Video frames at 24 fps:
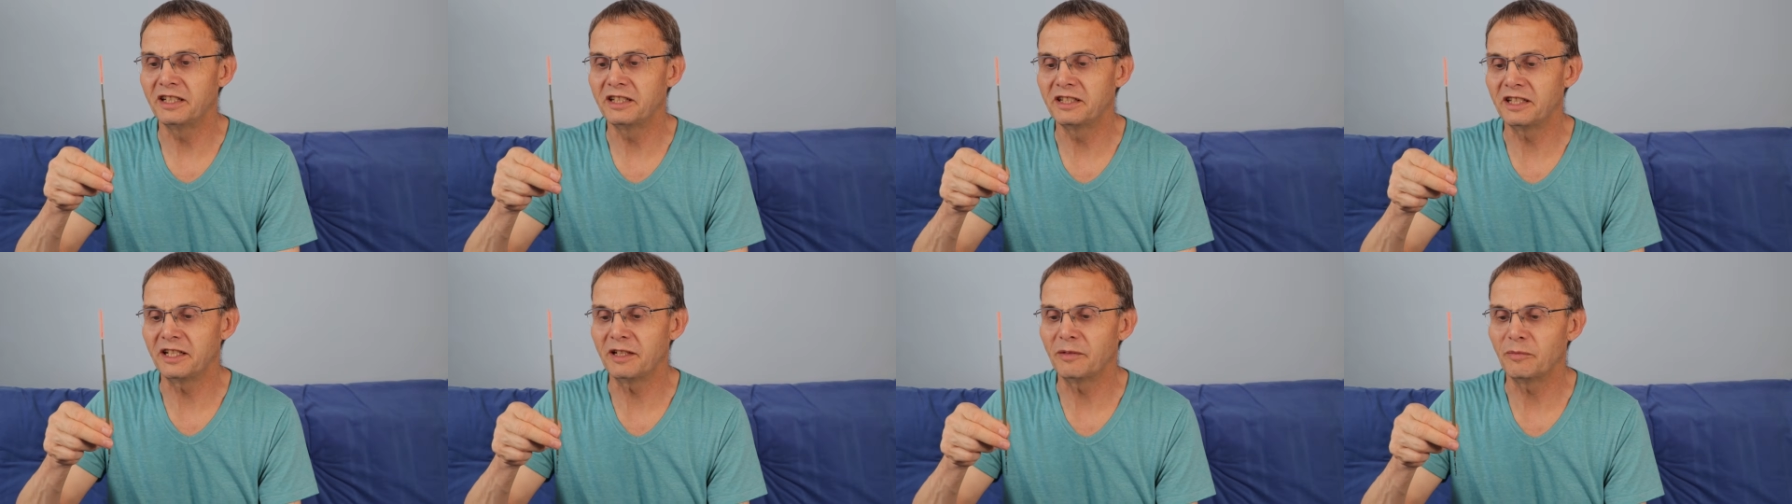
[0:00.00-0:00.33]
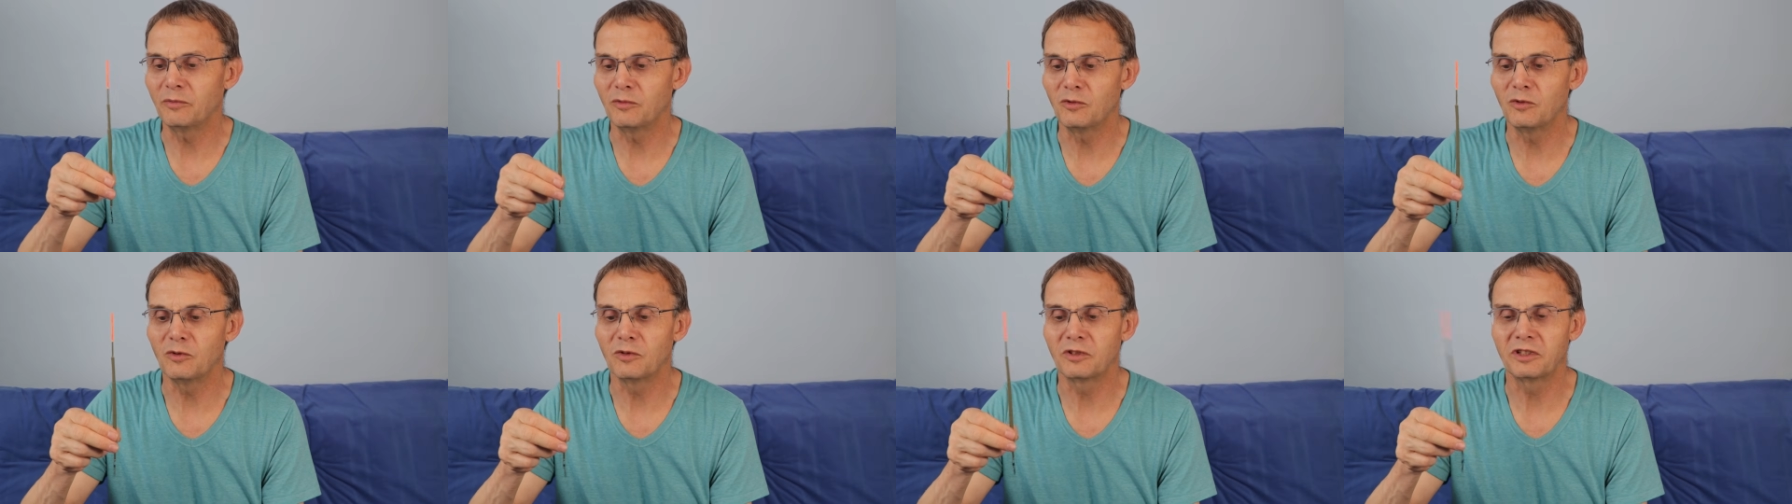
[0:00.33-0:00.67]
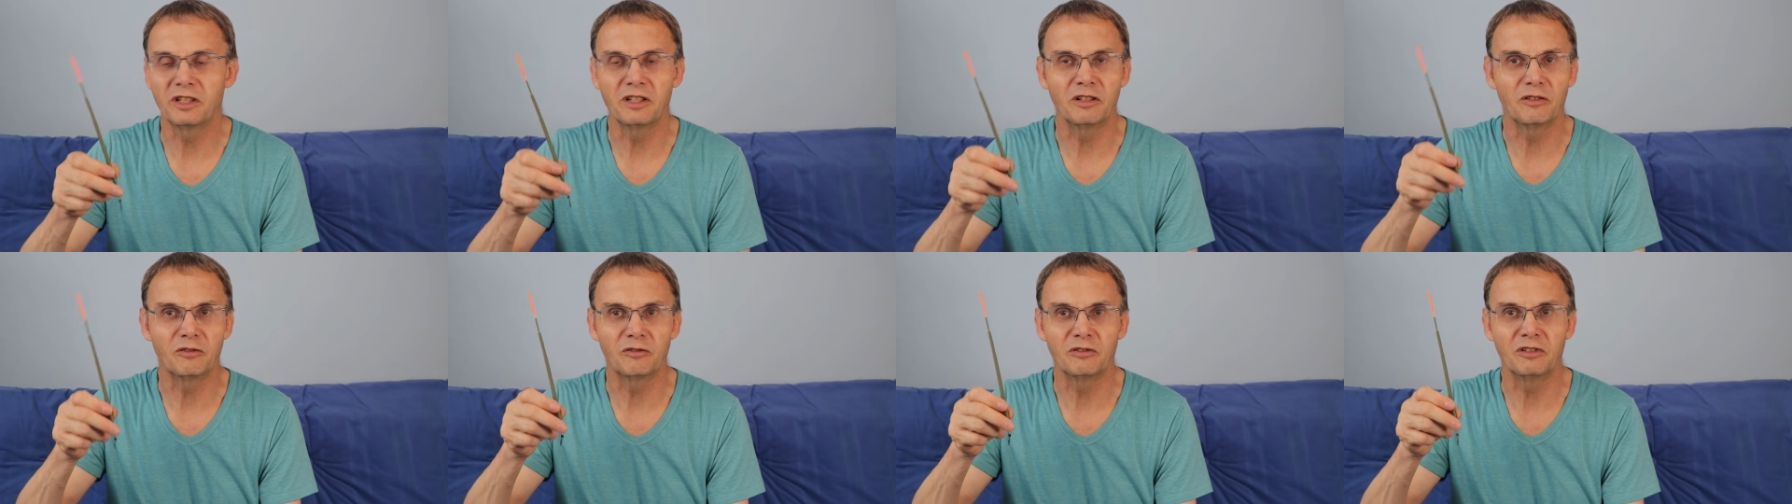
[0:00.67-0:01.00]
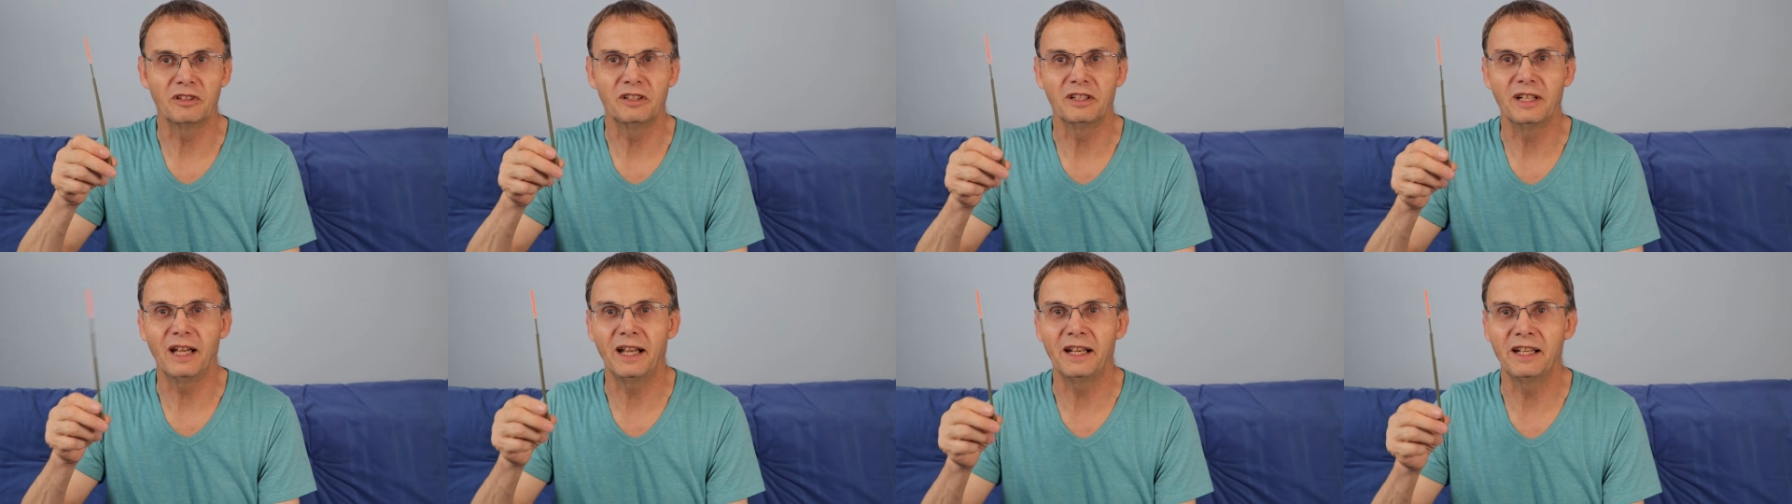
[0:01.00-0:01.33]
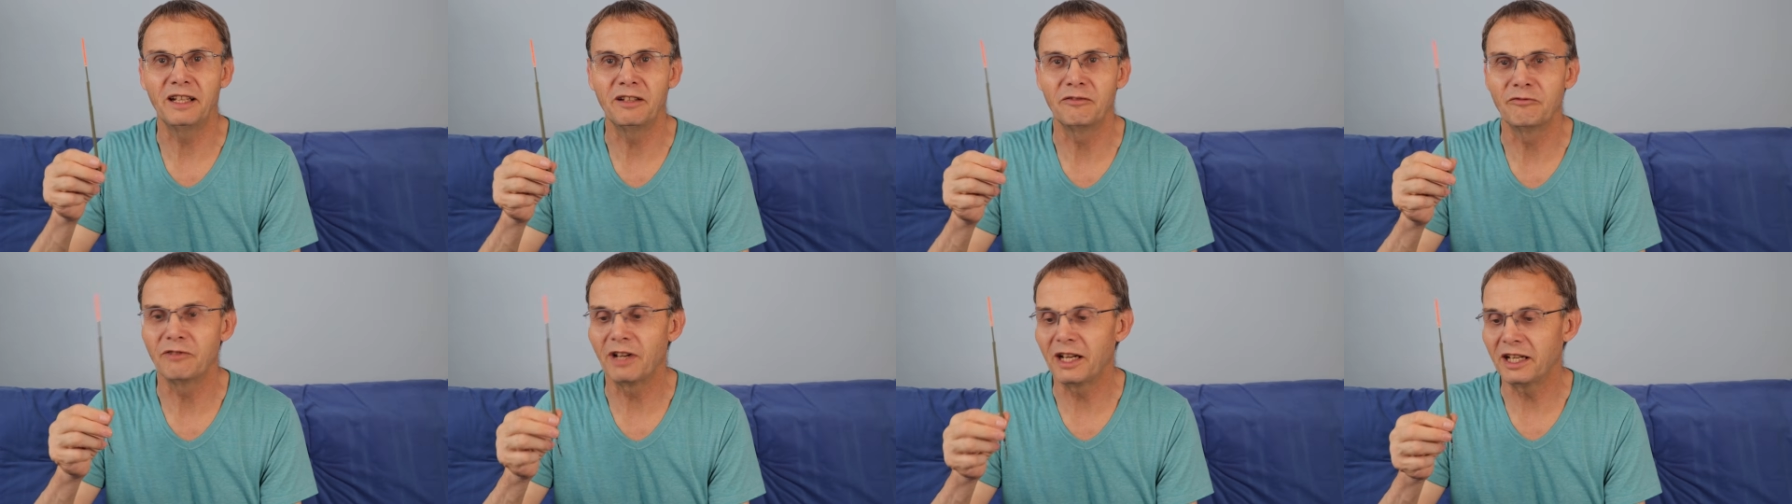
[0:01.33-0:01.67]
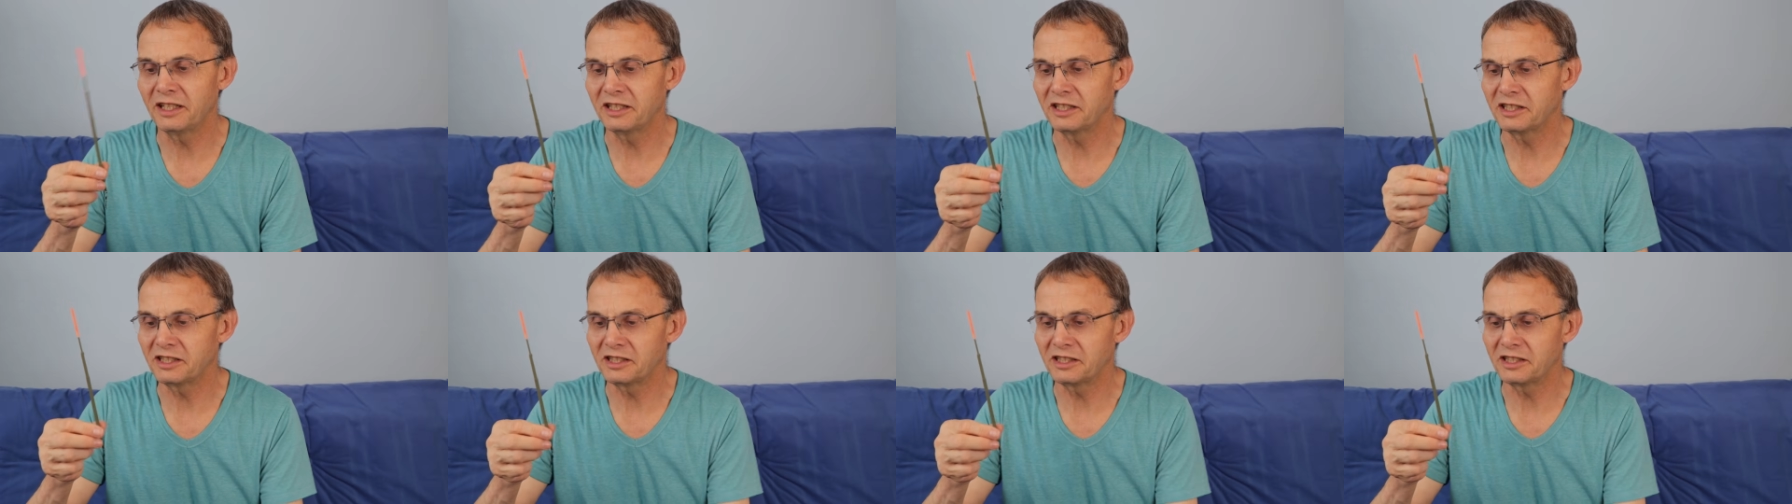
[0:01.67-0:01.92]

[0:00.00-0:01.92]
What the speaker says: deep water or any range.